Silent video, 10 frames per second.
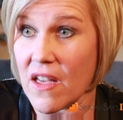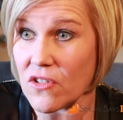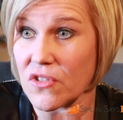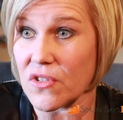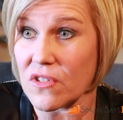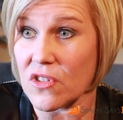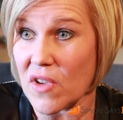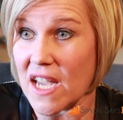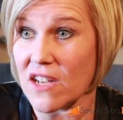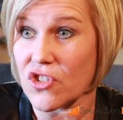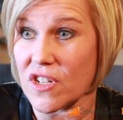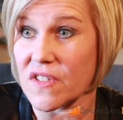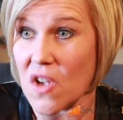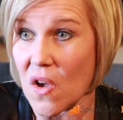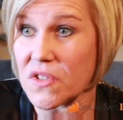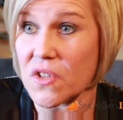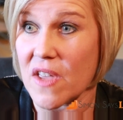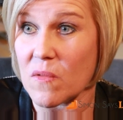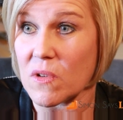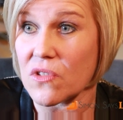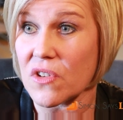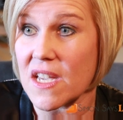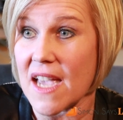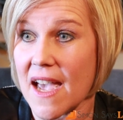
other locations also that we're looking